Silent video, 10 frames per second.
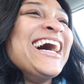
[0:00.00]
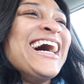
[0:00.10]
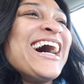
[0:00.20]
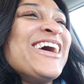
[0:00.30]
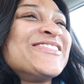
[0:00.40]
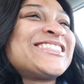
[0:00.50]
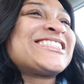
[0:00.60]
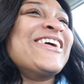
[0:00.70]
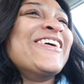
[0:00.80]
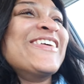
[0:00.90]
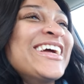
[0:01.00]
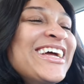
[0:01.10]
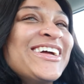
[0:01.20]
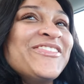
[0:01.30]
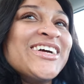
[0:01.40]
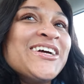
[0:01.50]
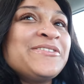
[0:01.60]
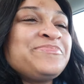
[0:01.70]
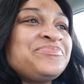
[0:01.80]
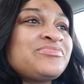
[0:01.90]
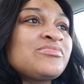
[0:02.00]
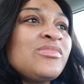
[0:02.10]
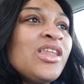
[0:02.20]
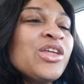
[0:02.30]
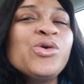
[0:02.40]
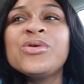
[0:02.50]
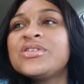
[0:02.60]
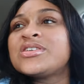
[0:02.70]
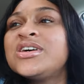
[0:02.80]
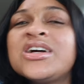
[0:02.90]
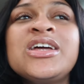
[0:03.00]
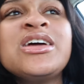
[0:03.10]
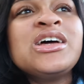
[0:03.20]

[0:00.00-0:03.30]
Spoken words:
I'm screaming. You want a cookie?